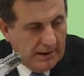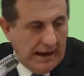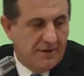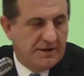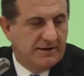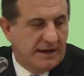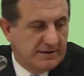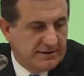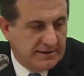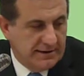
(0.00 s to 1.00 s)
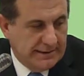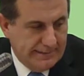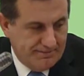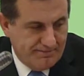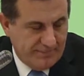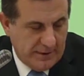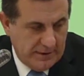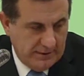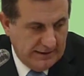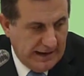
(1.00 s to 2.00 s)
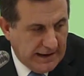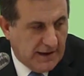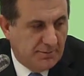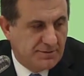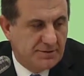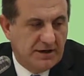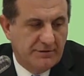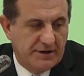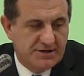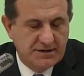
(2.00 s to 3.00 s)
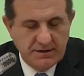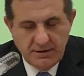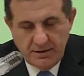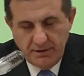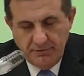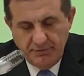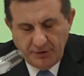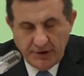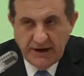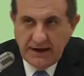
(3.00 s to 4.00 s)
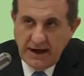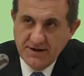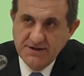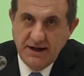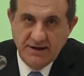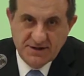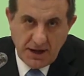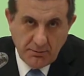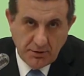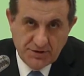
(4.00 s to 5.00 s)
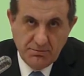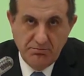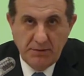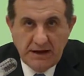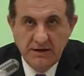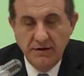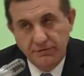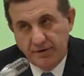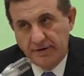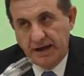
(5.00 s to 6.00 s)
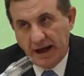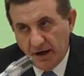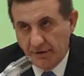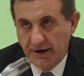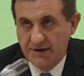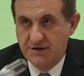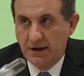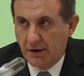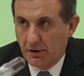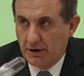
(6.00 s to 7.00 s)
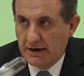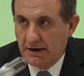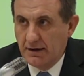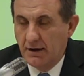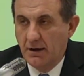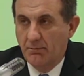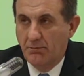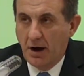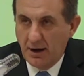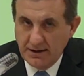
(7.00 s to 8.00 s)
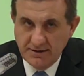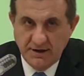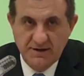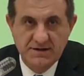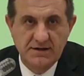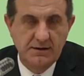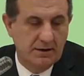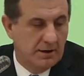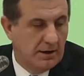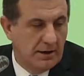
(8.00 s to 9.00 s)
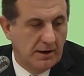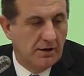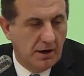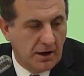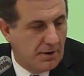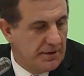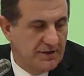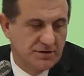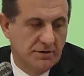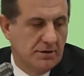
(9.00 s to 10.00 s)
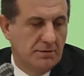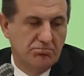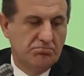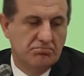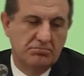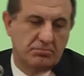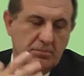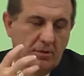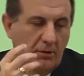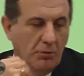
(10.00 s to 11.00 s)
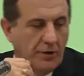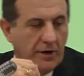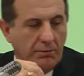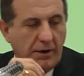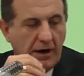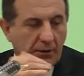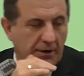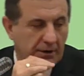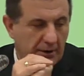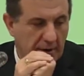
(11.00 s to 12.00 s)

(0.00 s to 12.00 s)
I think that Naim gave us very nice examples in many different areas, not only politics, economics, or moral power.